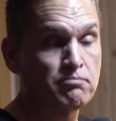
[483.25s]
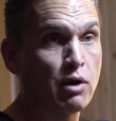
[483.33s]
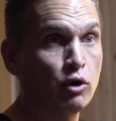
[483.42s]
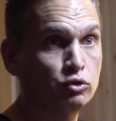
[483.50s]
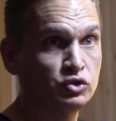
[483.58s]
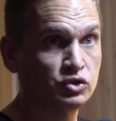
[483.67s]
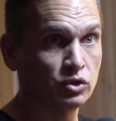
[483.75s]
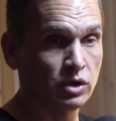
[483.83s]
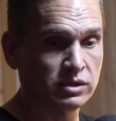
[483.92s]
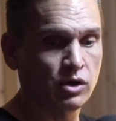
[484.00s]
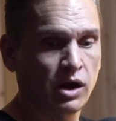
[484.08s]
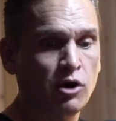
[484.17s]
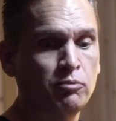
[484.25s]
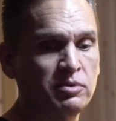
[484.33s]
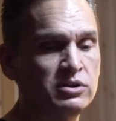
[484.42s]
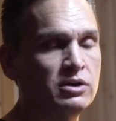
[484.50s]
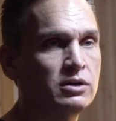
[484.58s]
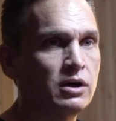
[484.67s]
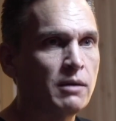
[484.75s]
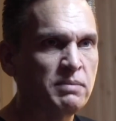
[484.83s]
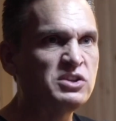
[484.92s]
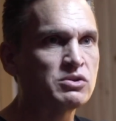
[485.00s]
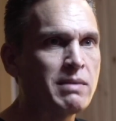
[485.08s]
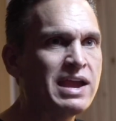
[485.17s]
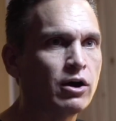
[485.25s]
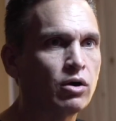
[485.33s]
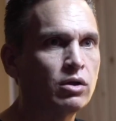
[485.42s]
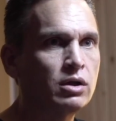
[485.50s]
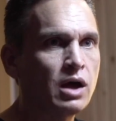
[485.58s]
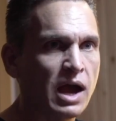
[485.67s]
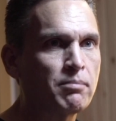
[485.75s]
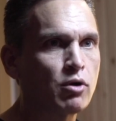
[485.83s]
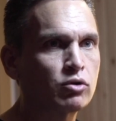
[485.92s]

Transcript: a postal i opened mm -hmm. a mm-hmm. piece of mail mm -hmm.